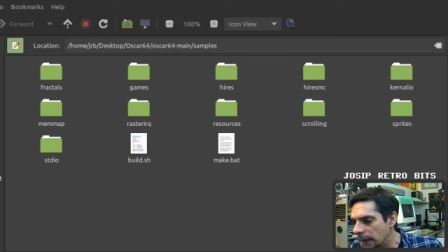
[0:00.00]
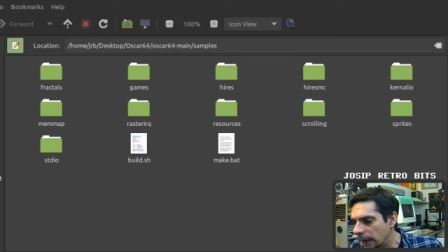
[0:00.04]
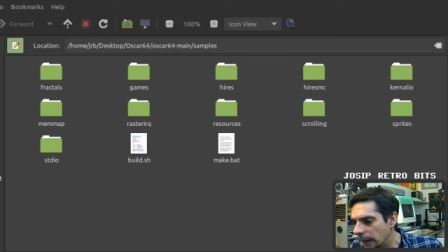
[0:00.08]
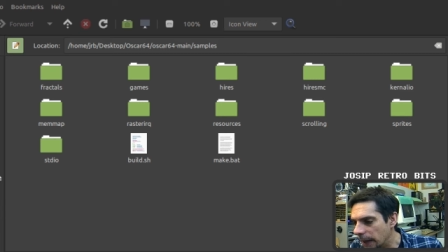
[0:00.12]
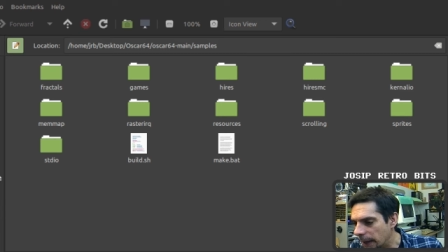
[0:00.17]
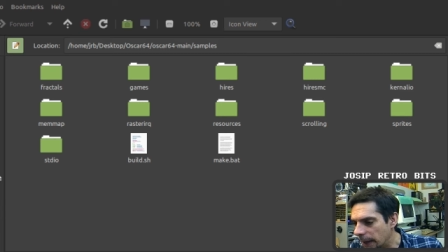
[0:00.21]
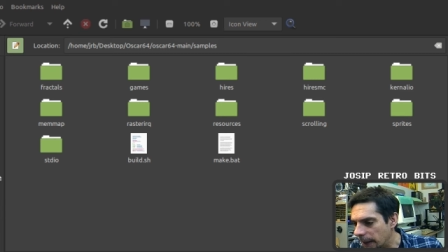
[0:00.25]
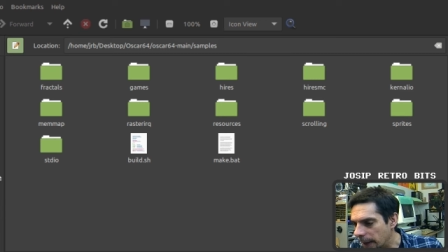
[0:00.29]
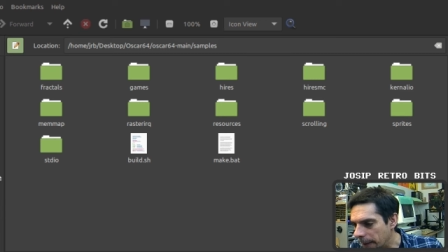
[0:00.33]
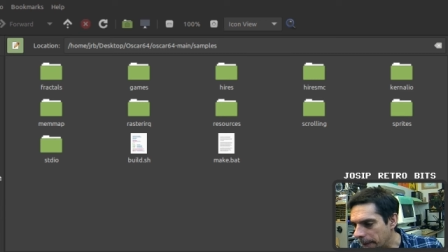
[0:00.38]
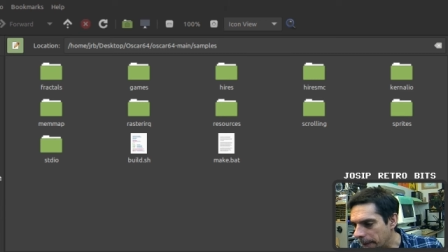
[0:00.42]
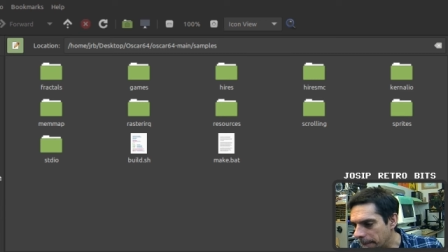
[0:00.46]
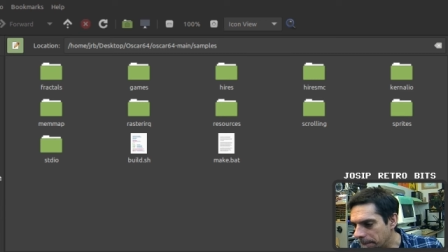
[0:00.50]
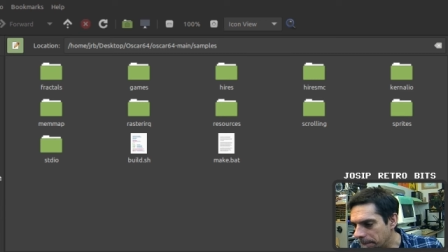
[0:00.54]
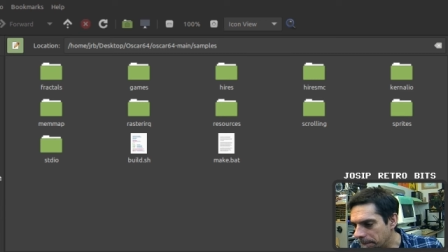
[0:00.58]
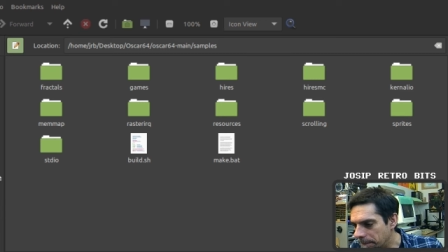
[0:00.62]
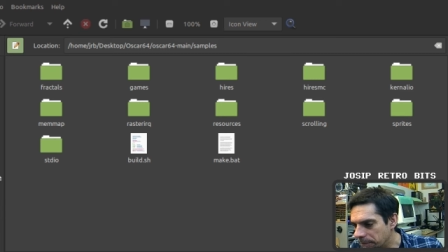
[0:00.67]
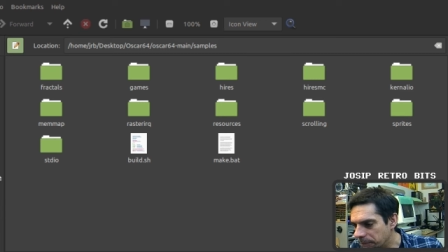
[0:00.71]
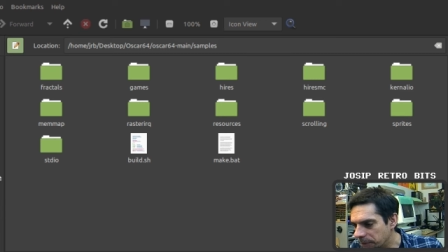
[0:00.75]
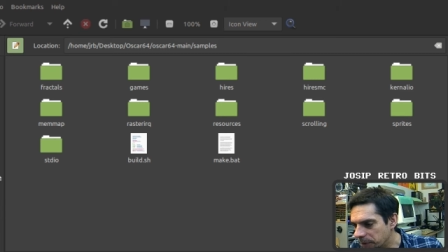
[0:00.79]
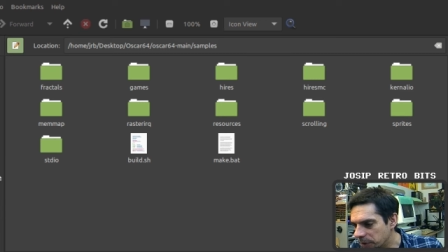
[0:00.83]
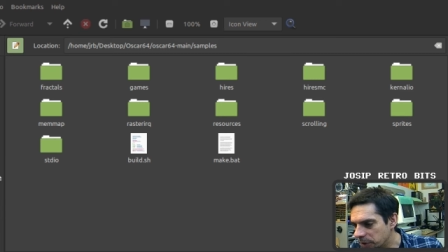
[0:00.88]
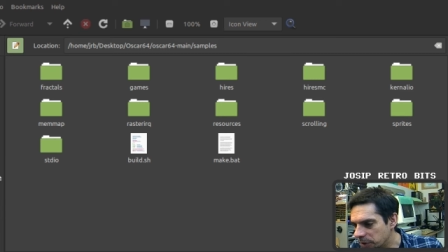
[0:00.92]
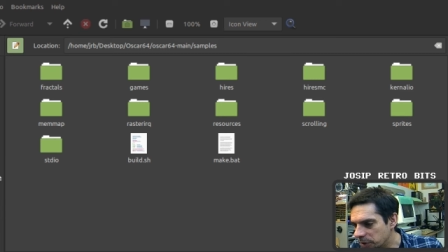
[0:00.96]
Um,
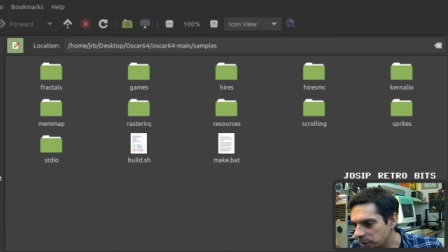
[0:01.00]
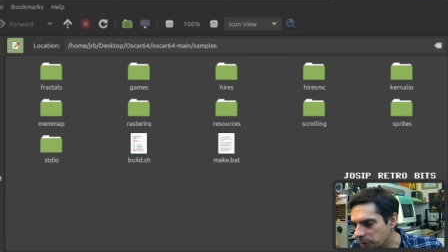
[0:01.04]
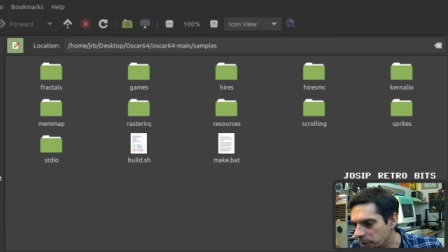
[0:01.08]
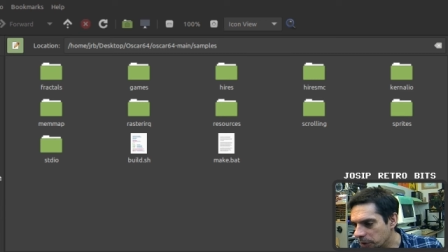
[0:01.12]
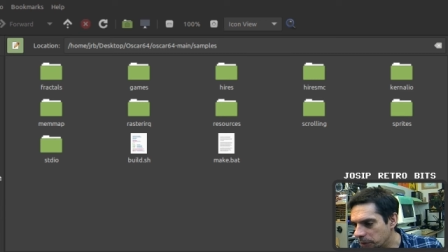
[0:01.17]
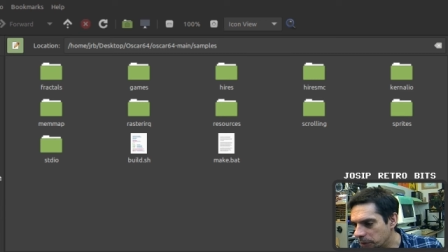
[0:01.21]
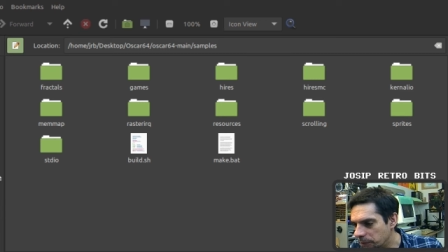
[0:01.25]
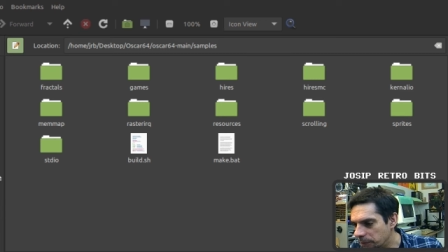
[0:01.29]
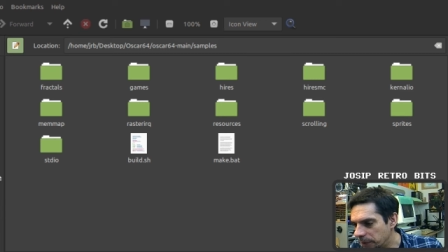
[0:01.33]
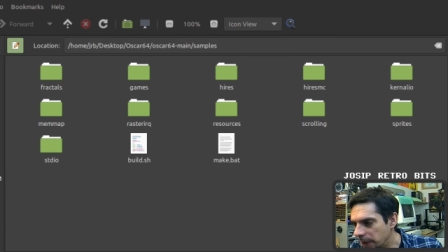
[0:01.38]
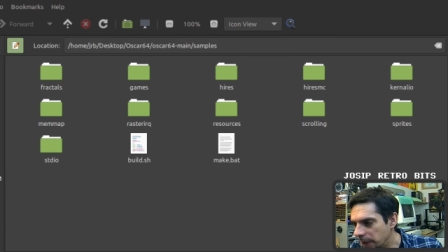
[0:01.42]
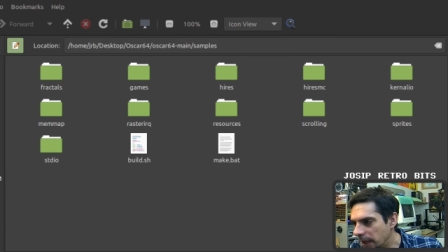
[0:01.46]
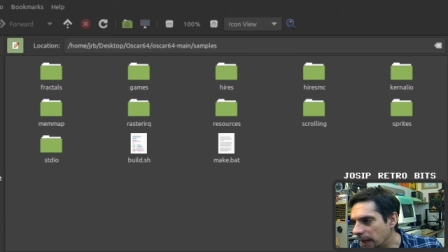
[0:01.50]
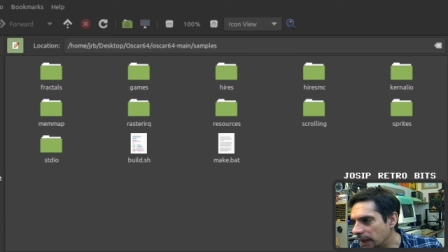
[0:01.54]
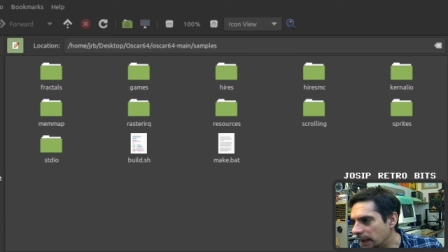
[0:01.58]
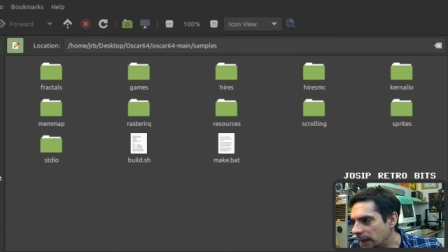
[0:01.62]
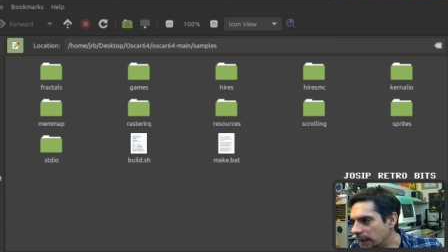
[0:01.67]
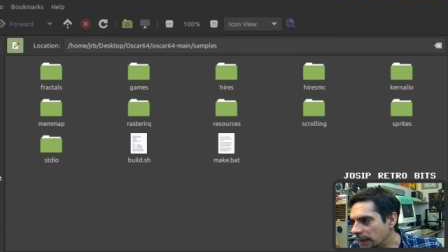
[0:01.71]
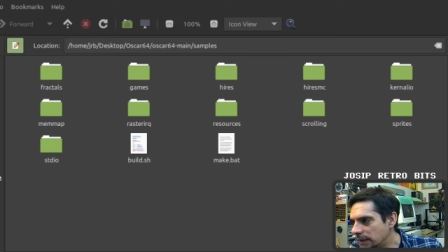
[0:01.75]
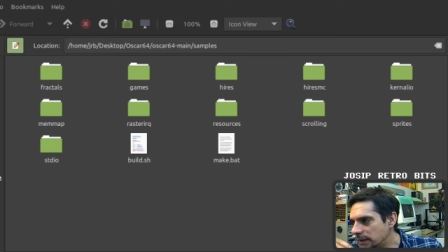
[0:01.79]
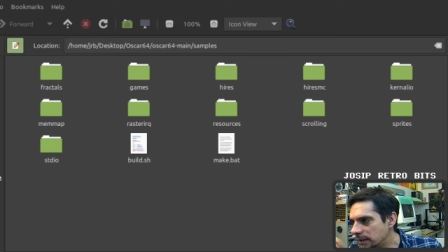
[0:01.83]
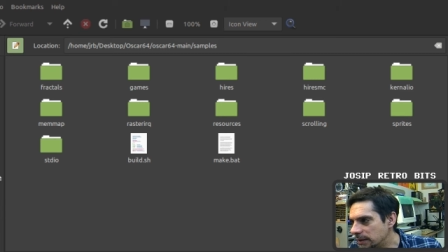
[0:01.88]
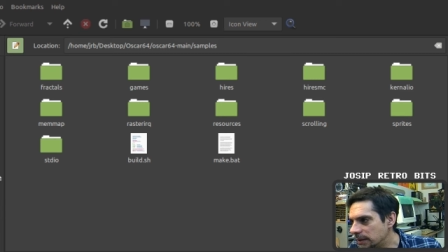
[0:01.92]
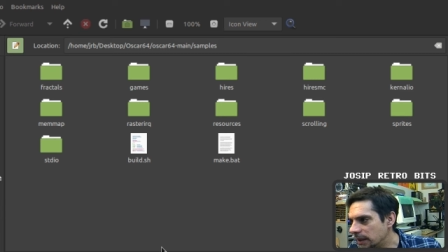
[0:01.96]
so yeah,
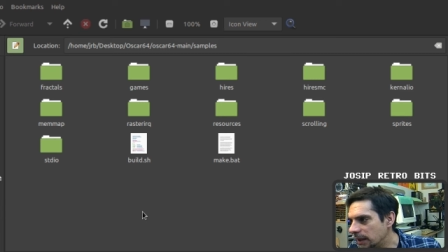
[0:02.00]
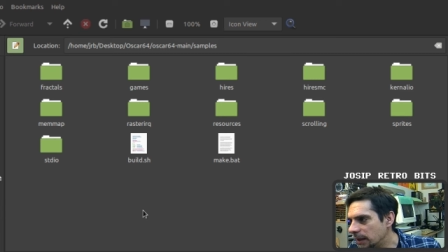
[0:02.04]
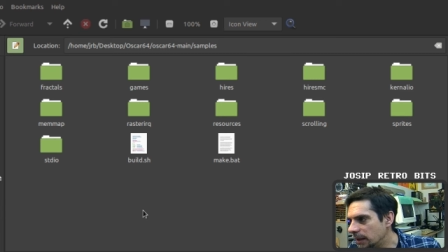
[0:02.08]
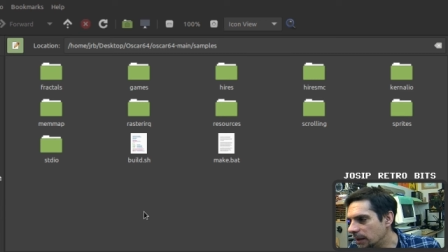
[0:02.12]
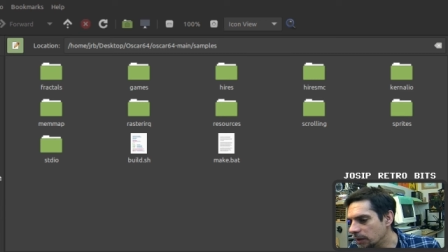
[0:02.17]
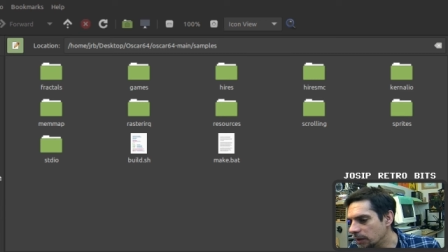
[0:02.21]
let's take a